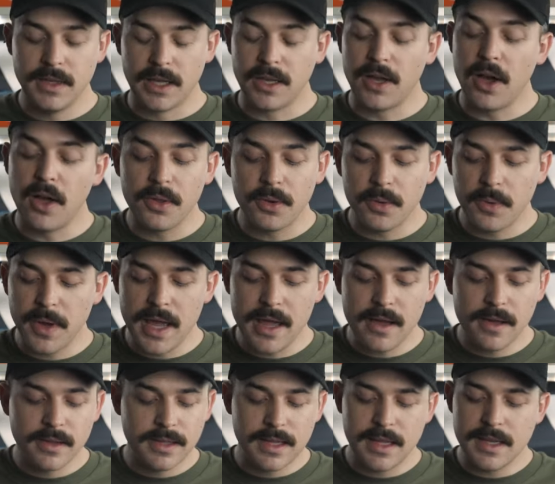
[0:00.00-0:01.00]
The
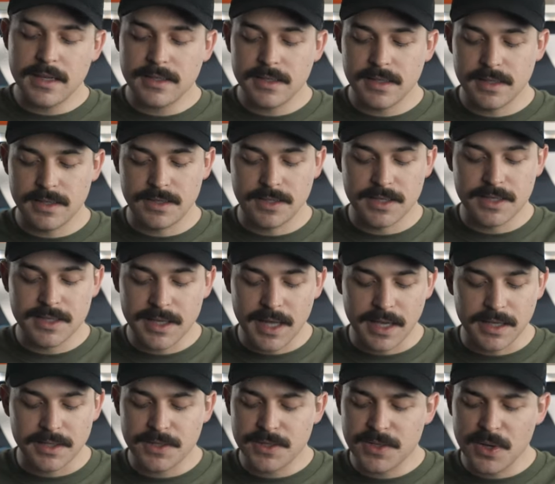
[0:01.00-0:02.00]
colorway on this is just
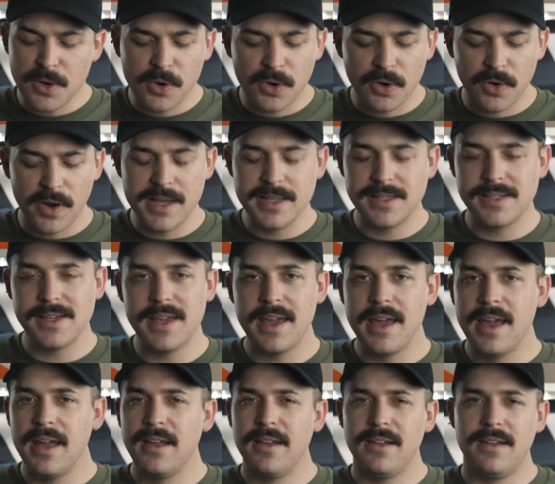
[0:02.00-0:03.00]
like so
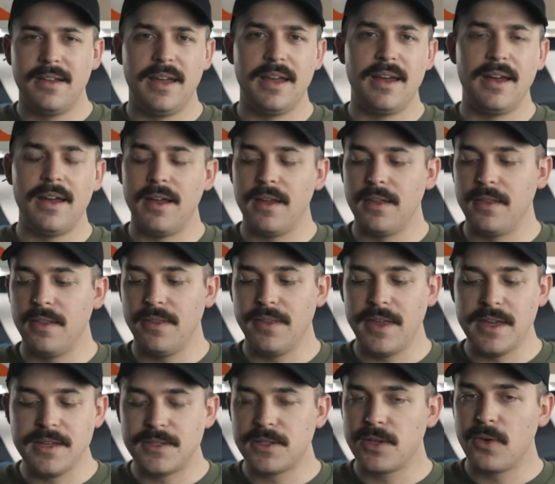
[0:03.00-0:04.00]
crazy. Uh,
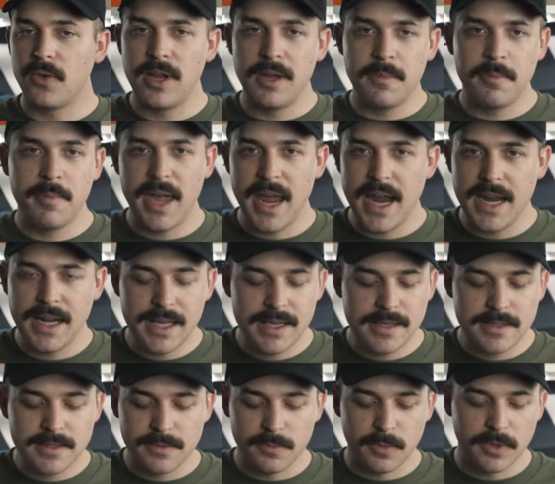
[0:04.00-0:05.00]
they scream
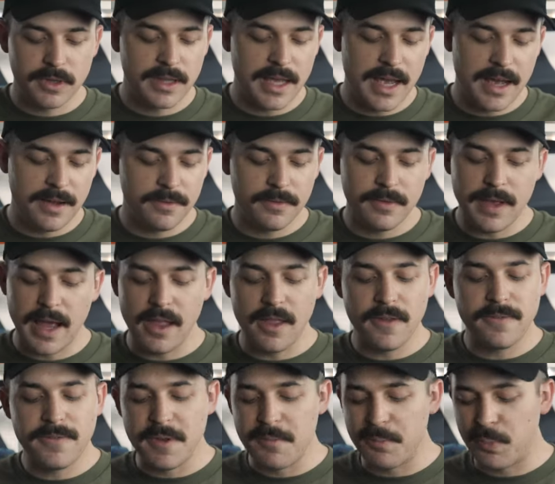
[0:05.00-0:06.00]
eighties with that
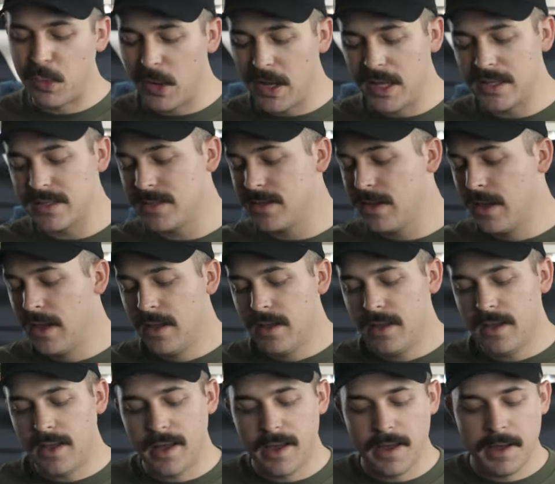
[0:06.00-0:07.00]
elephant print.
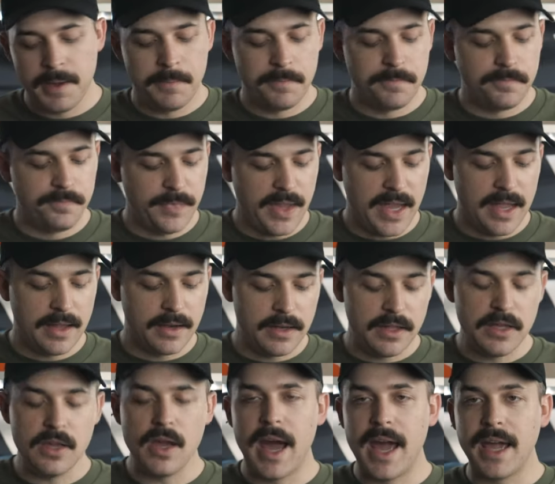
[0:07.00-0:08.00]
Um,
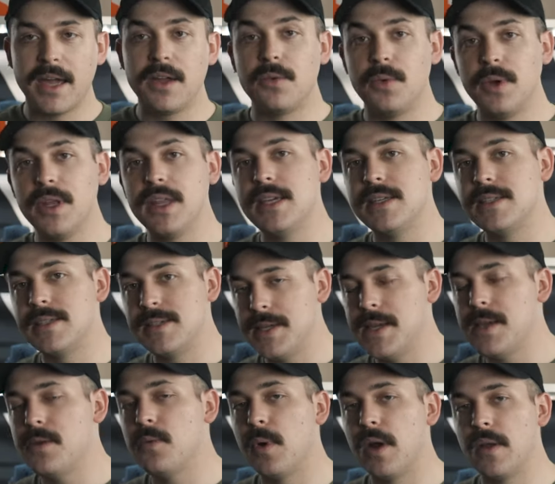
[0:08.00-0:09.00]
and you, I could really
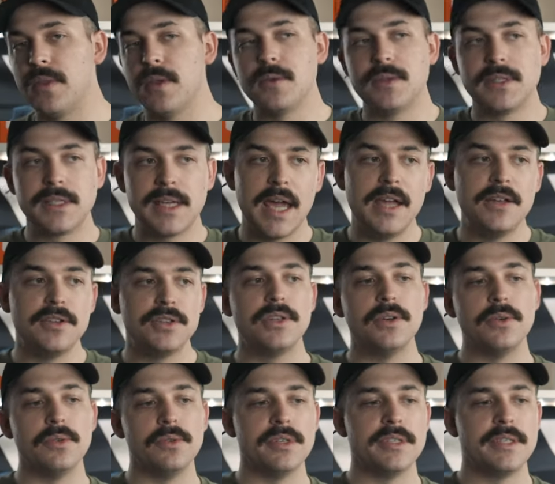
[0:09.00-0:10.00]
see where those skate
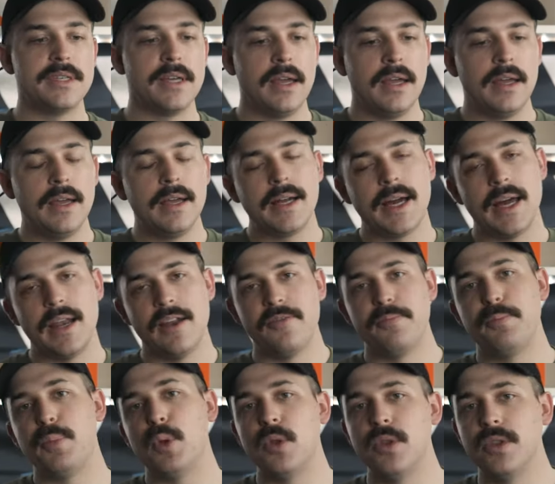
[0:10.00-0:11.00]
shoes kind
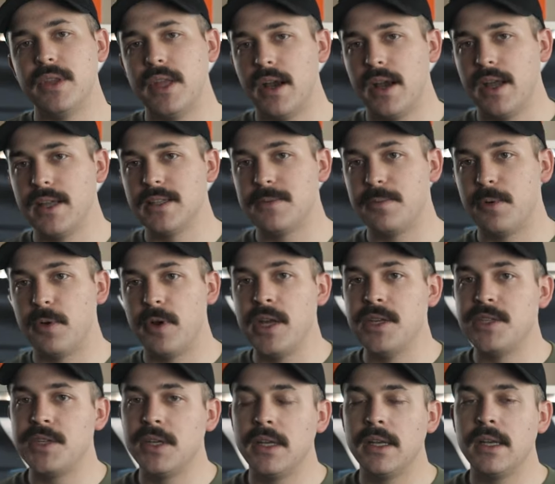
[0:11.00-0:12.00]
of pulled their
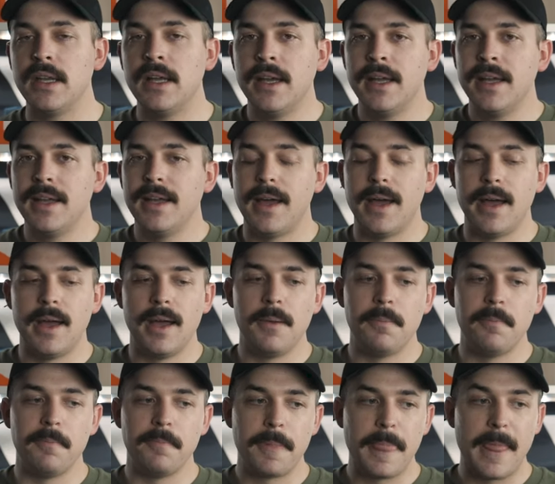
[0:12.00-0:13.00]
inspiration.
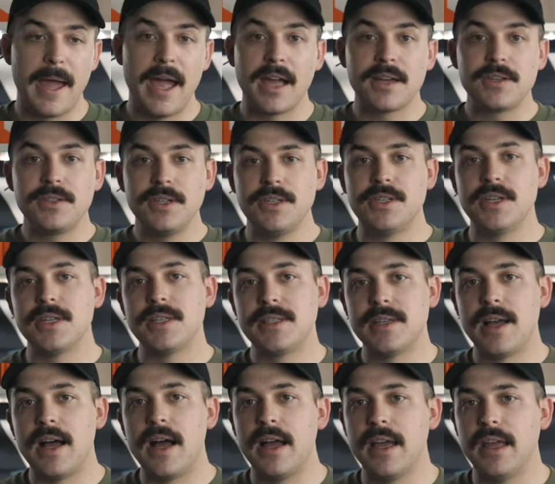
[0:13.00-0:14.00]
Um, I actually just
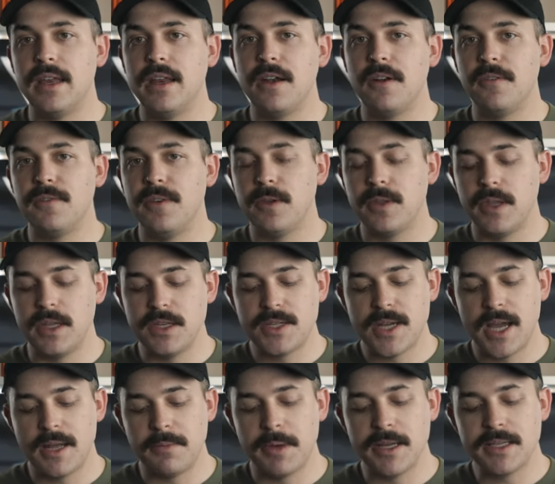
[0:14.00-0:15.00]
saw an interview that
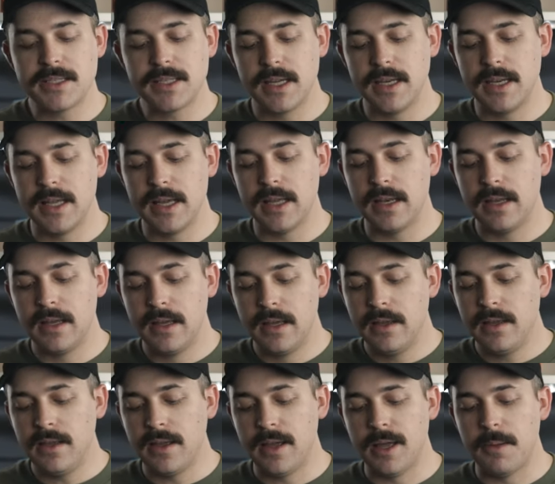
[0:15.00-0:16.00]
Chad Muska did
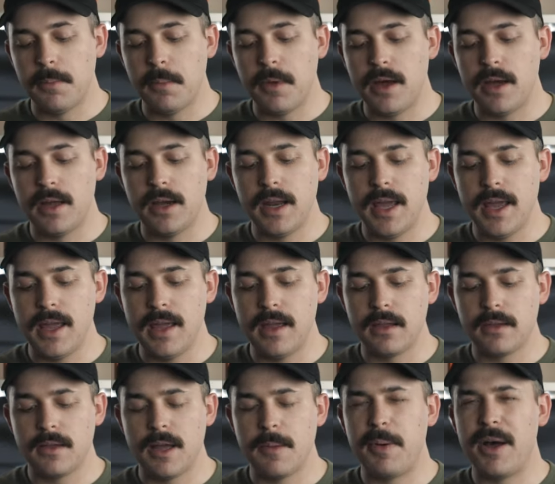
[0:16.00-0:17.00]
um, on a,
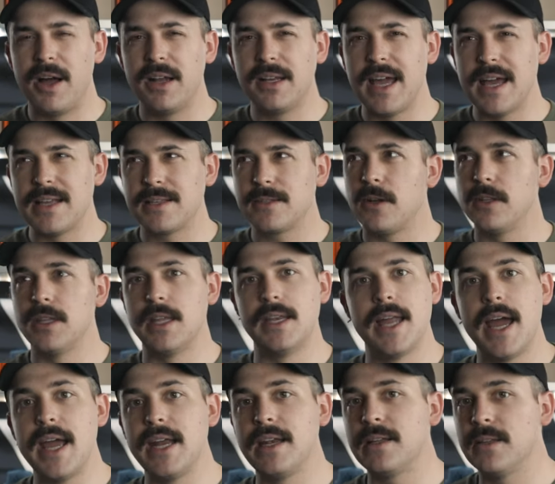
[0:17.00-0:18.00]
a podcast called The
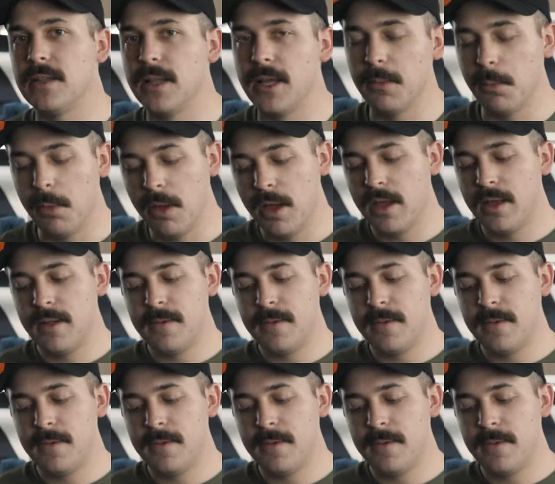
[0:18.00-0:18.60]
Nine Club.